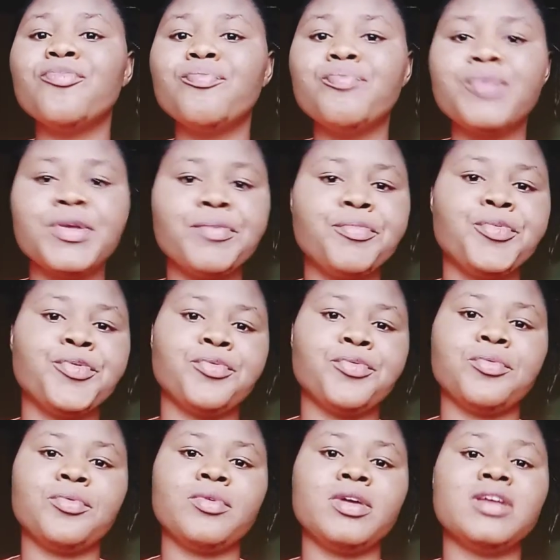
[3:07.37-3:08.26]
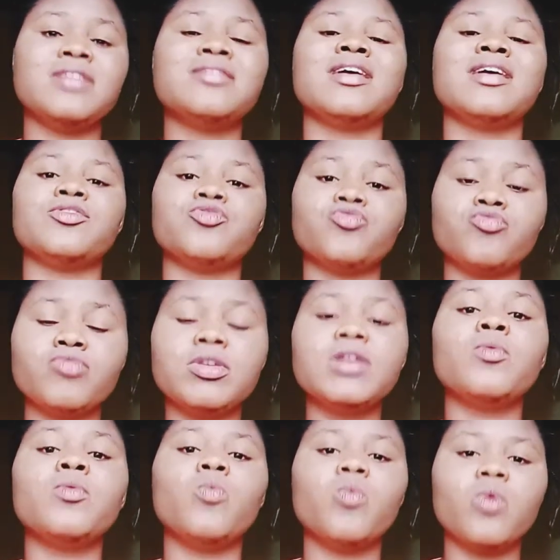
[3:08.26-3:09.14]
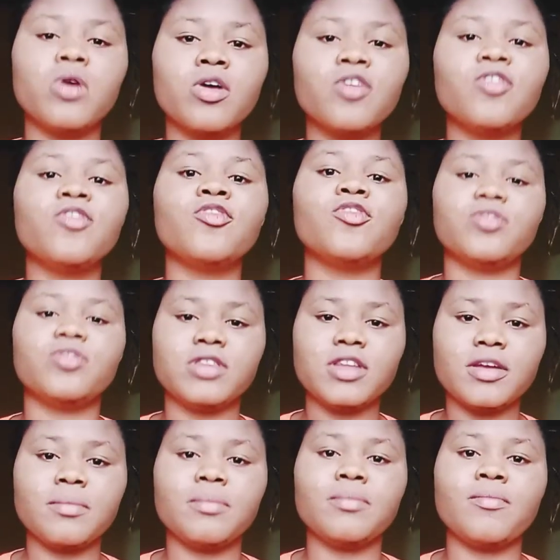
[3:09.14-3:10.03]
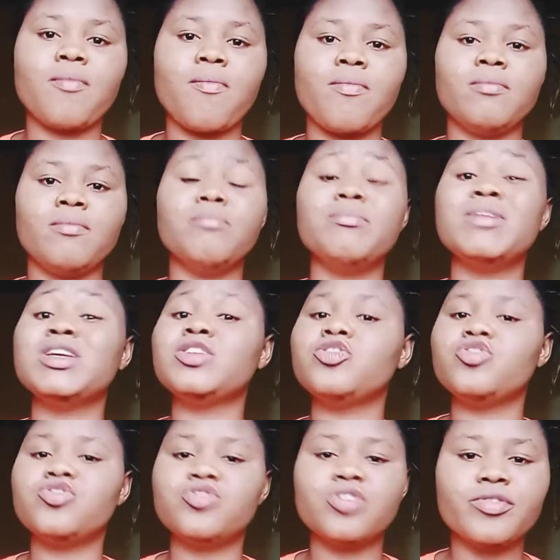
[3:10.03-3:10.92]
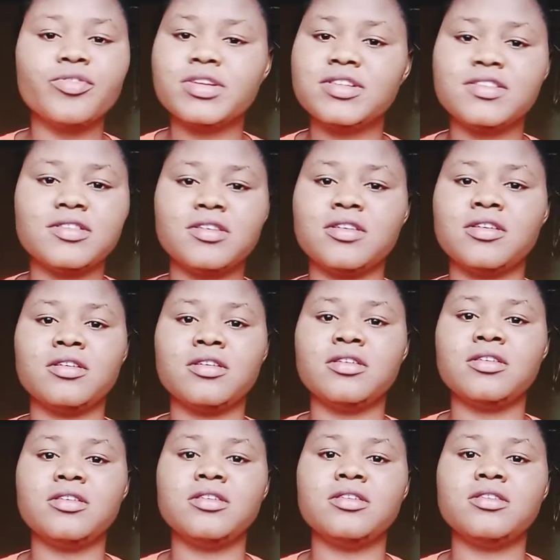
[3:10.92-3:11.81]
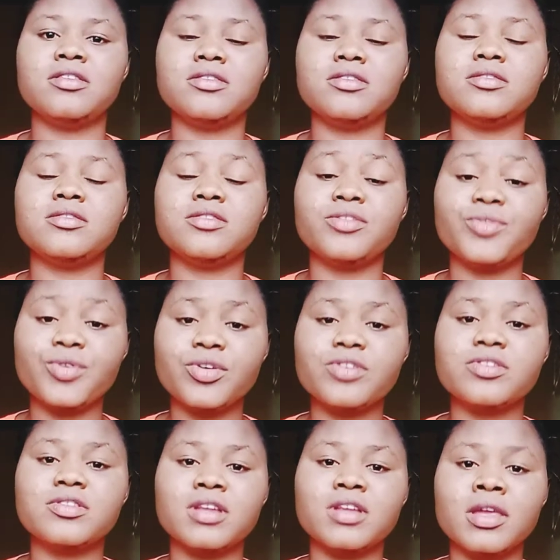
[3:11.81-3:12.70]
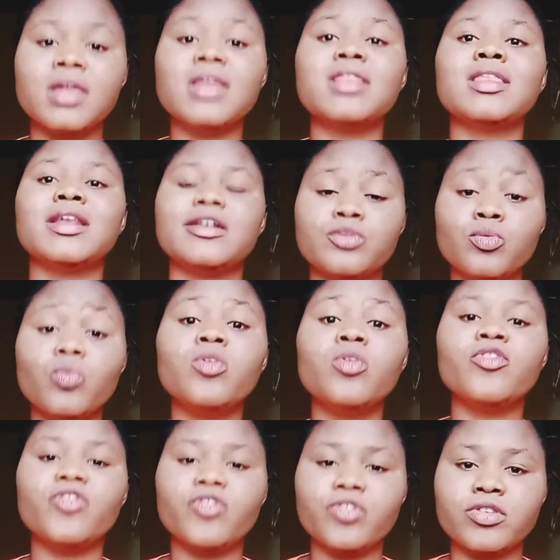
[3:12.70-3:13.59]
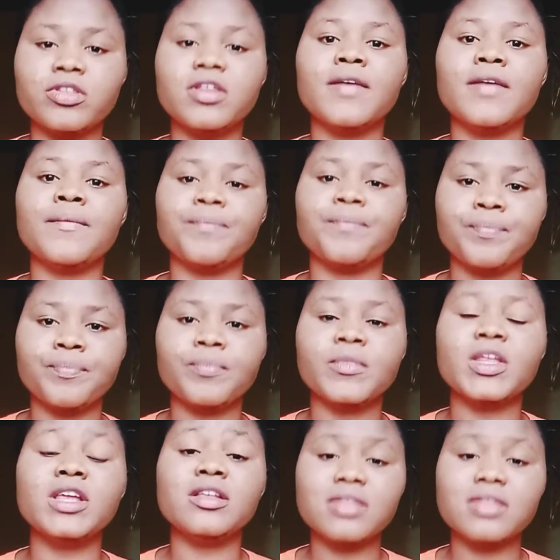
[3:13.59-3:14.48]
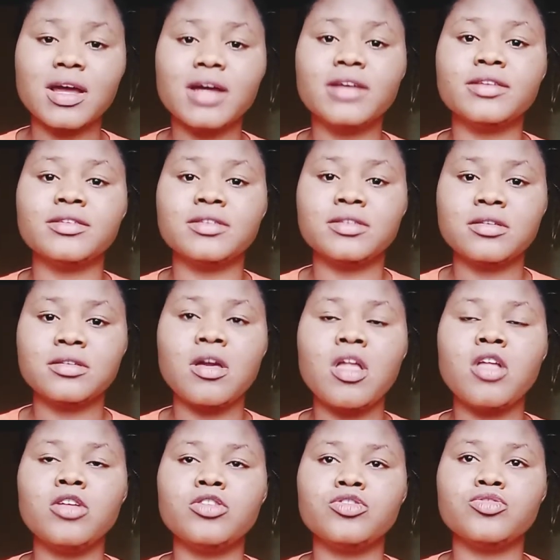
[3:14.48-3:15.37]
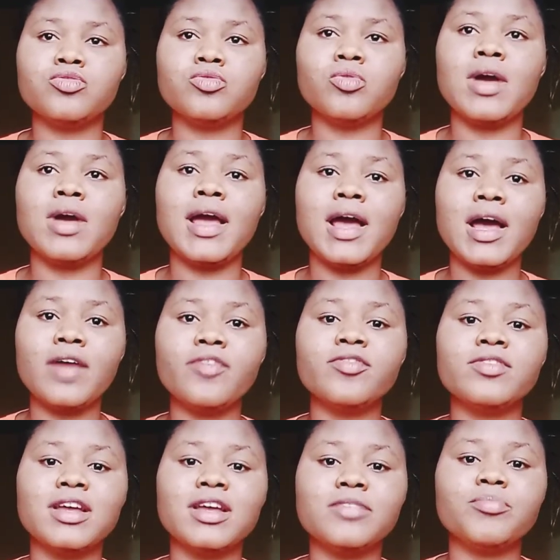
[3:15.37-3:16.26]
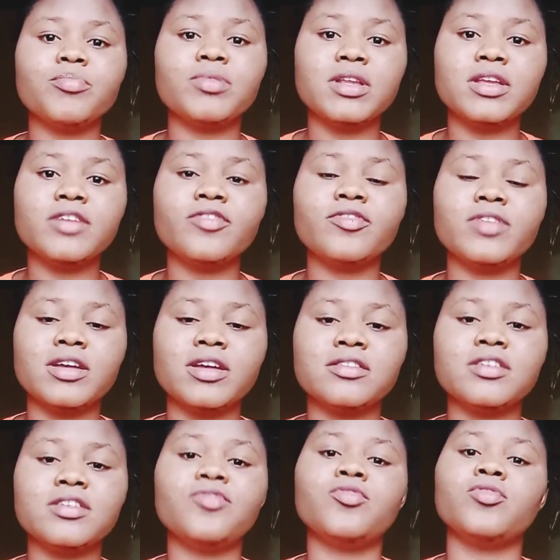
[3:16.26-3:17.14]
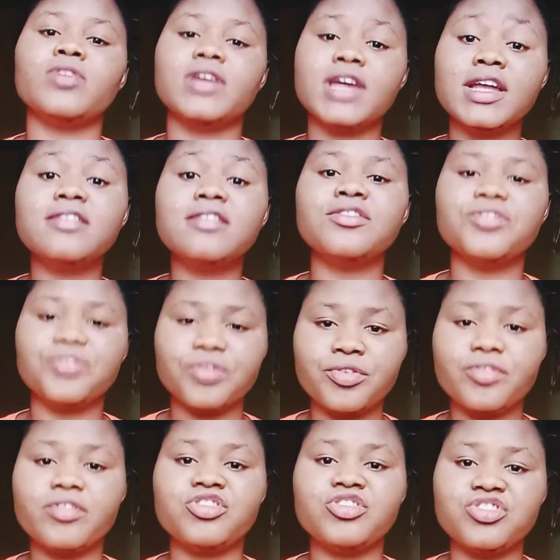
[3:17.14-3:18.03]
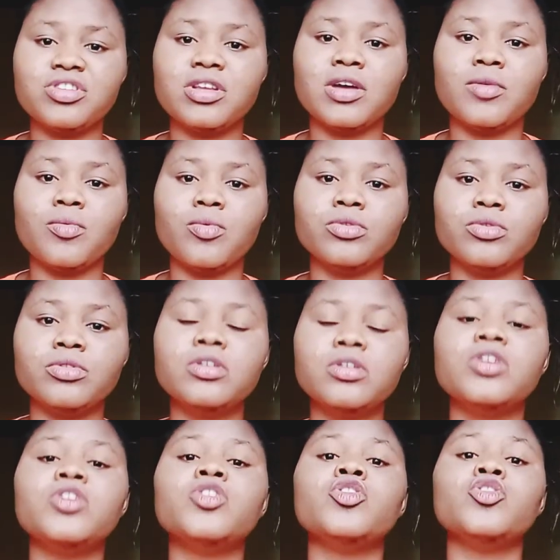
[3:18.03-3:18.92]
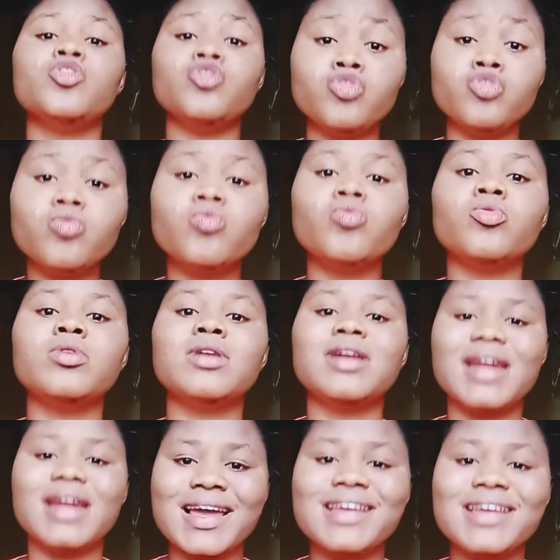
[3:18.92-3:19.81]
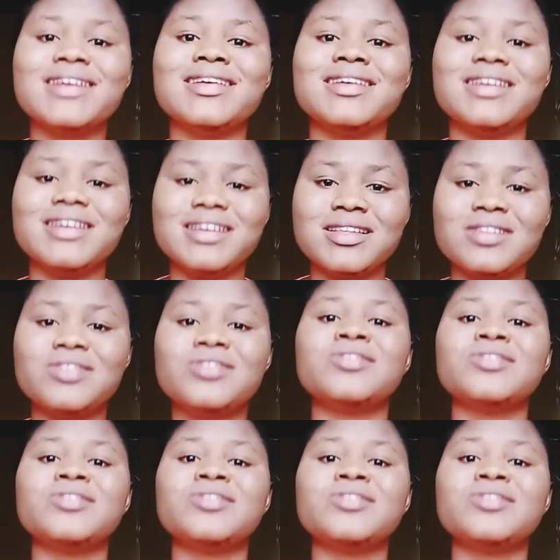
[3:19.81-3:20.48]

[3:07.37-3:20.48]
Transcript: people. It has really worked for them. Majority, seriously, it has worked for them. It has. So I have that belief that if you get the original one, you will like it